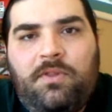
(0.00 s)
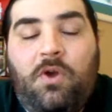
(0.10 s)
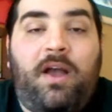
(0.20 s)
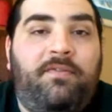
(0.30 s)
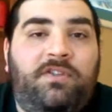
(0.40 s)
You
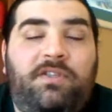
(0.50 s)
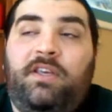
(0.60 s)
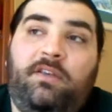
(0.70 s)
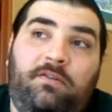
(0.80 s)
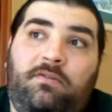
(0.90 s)
know,
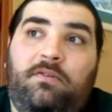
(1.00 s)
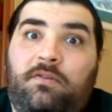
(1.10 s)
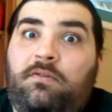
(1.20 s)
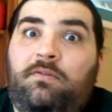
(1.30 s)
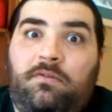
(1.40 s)
obviously,
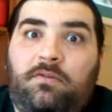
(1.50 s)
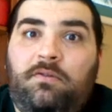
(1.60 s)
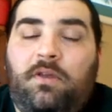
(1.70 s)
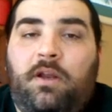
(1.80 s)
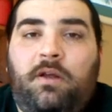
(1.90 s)

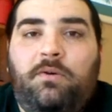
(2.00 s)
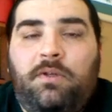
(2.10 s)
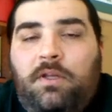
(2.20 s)
you know,